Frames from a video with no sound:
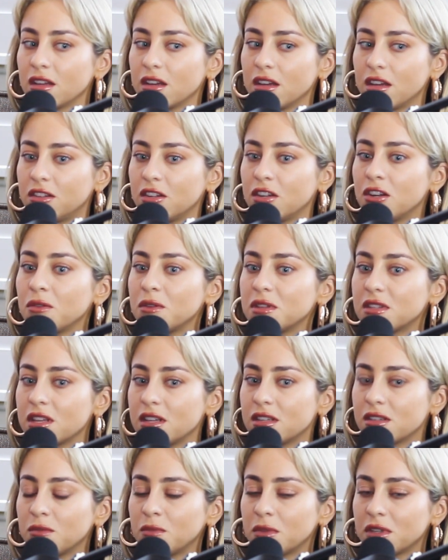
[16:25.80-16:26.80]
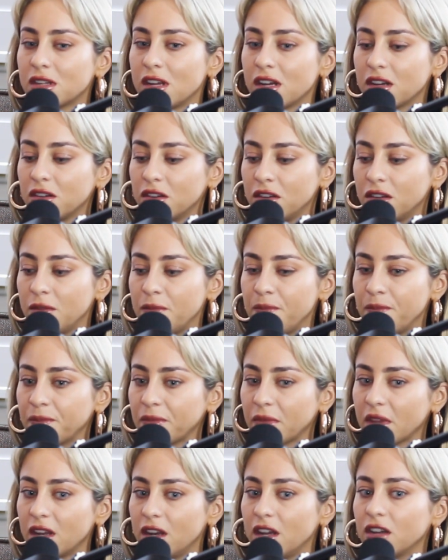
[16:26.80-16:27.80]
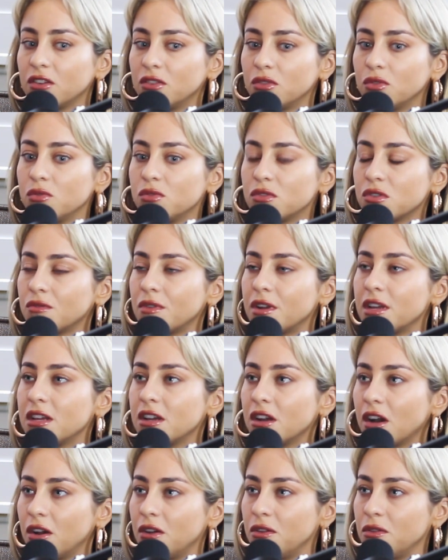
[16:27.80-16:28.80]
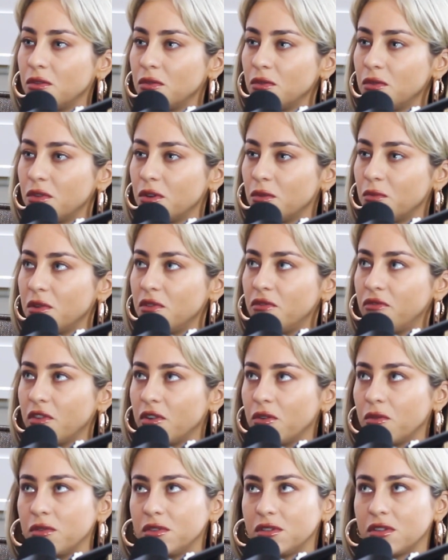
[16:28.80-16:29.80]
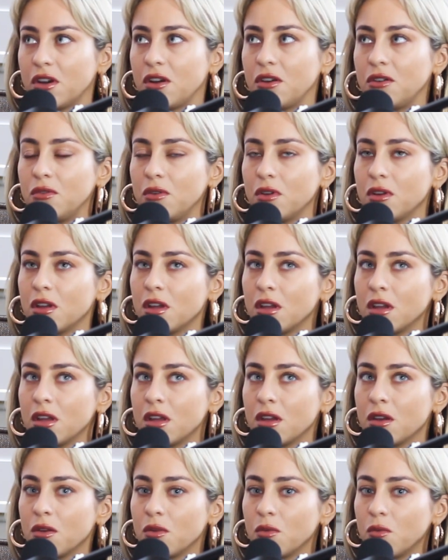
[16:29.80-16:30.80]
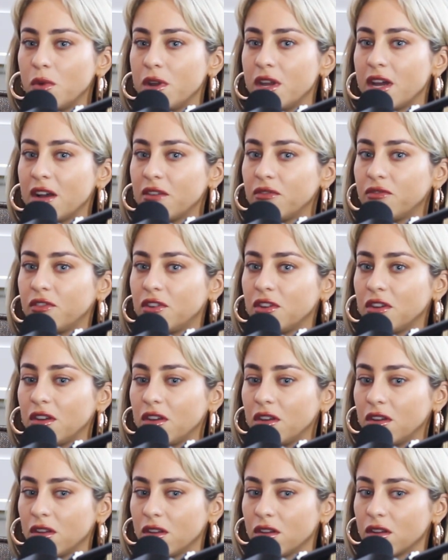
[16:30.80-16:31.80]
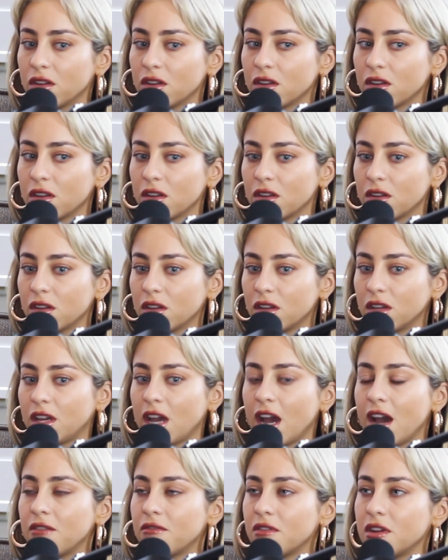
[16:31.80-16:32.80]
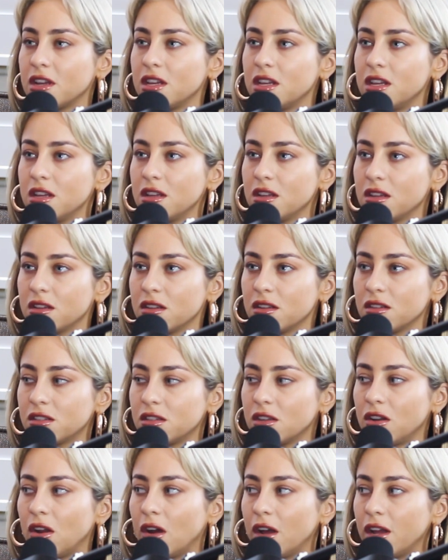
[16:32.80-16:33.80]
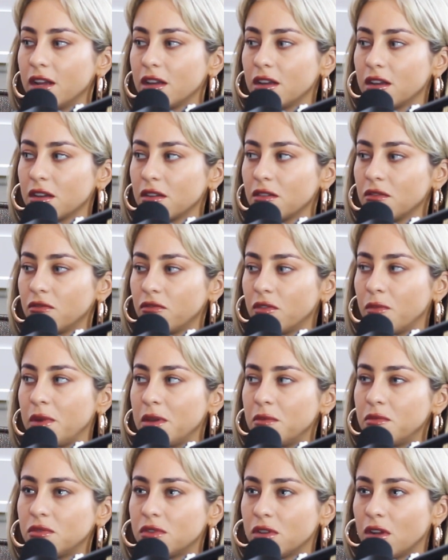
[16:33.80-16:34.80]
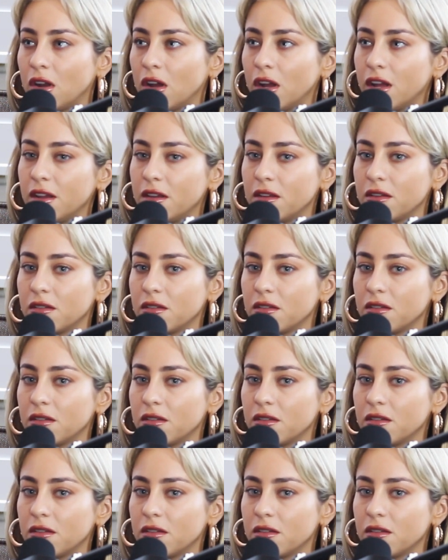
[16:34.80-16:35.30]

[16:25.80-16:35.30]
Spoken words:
I don't know, it's almost like an alter ego that we feel as though we have to carry to, like, for people to like